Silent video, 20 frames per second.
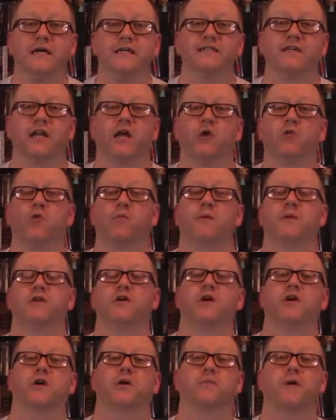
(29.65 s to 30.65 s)
Today, we'll be
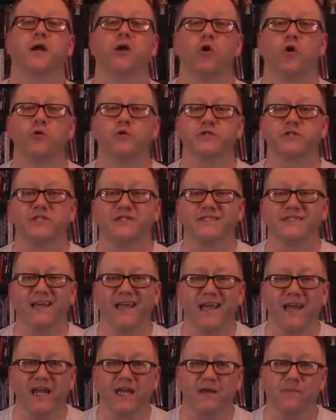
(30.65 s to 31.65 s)
talking about Ocean's
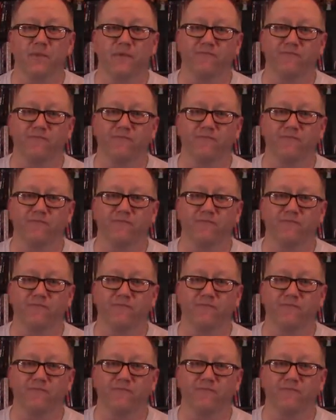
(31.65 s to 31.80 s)
8.